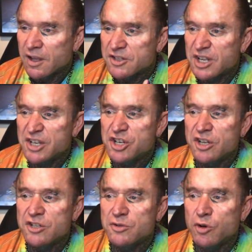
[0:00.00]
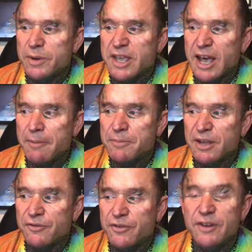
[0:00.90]
Sessions will be capped
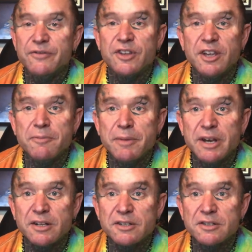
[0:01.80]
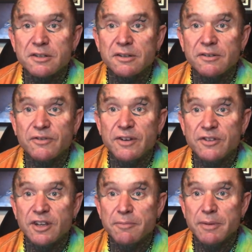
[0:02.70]
at 15 minutes.
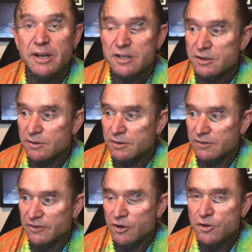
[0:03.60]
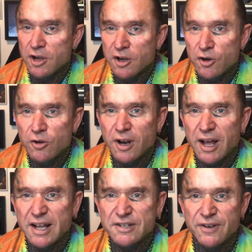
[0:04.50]
15 minutes. Who, who
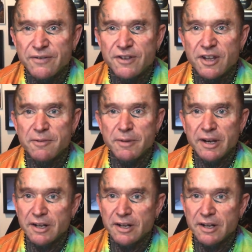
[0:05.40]
lasts 15 minutes?